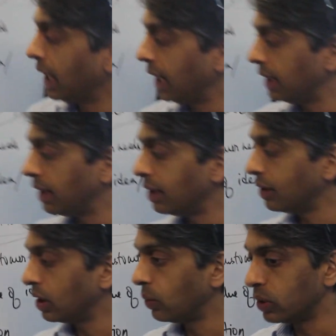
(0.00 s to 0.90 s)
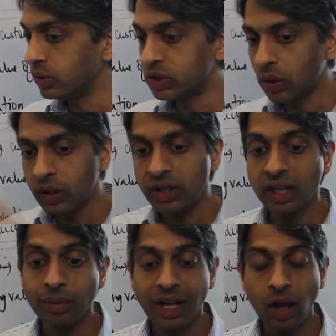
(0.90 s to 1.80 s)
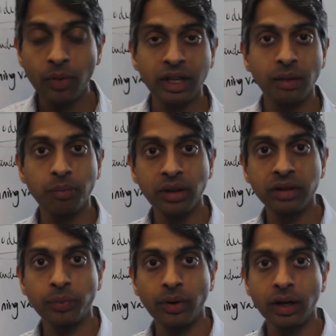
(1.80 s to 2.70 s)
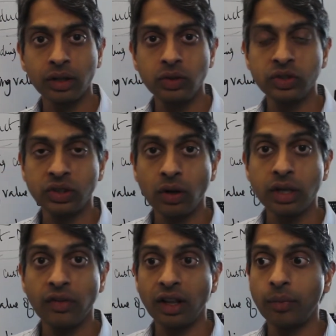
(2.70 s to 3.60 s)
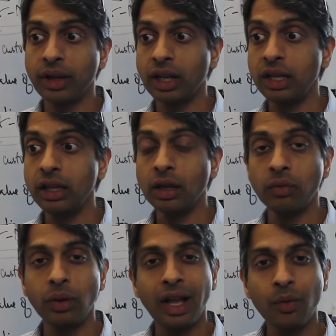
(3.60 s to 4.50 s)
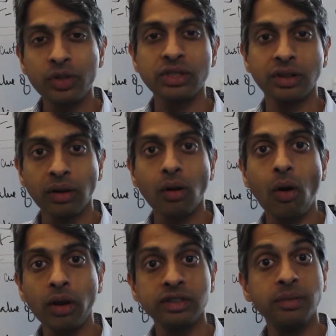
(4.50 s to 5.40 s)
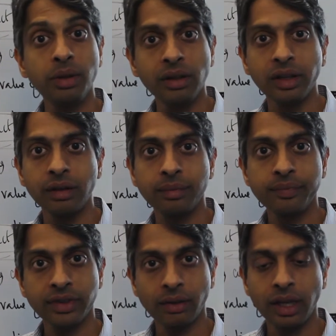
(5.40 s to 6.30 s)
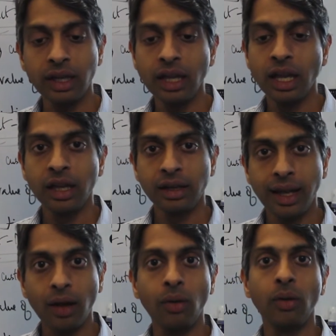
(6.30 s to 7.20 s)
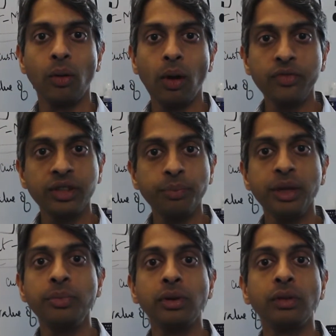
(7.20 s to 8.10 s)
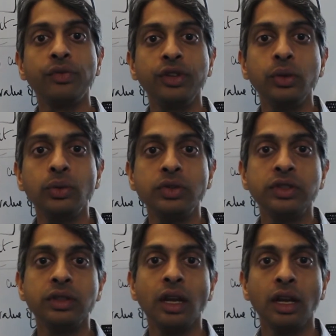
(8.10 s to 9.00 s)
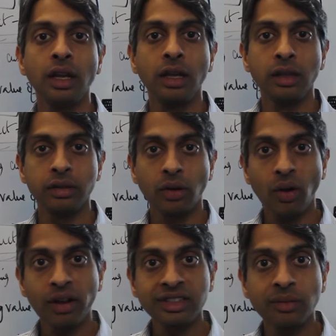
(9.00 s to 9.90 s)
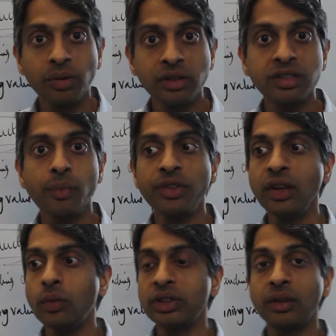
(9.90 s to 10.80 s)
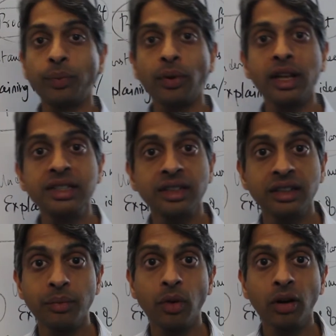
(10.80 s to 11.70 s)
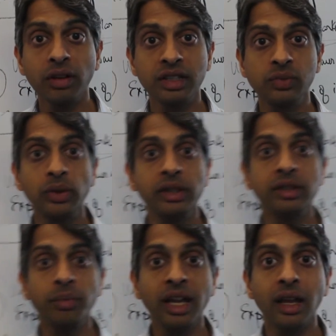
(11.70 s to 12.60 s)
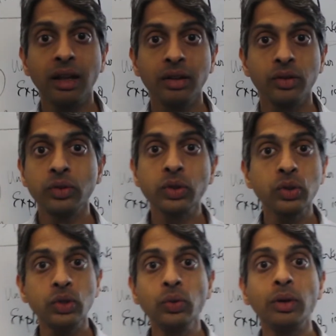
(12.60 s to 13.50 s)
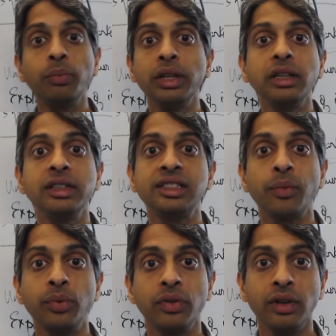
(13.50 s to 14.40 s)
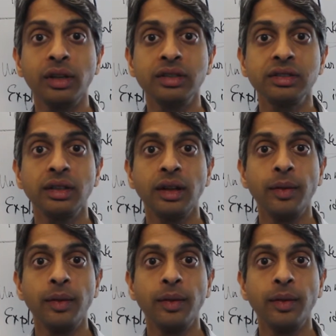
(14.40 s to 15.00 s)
And then when you start thinking about how am I going to build the product, you start developing an idea of, well, how much is it going to cost to build it? Okay. Now, often people confuse the cost to build something with the price that the market is willing to pay. Those are two completely separate things.